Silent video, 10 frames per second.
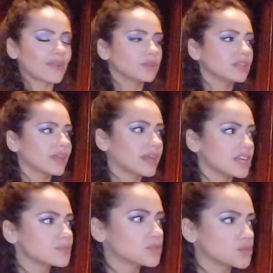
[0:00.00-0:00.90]
me. I really like
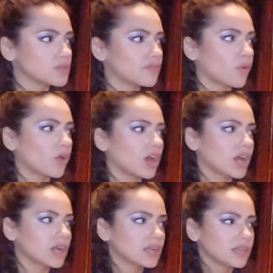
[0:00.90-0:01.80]
Gospel Truth
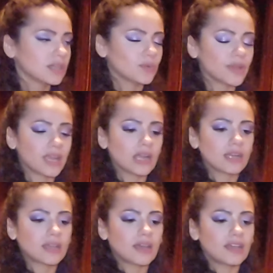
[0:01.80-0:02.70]
Four. Yes.
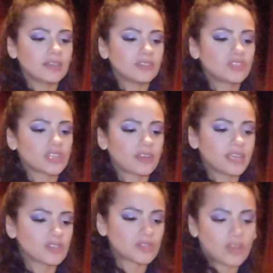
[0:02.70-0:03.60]
Where uh, Charity
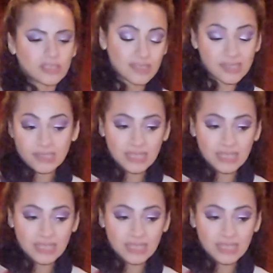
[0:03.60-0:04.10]
Angel Dawson is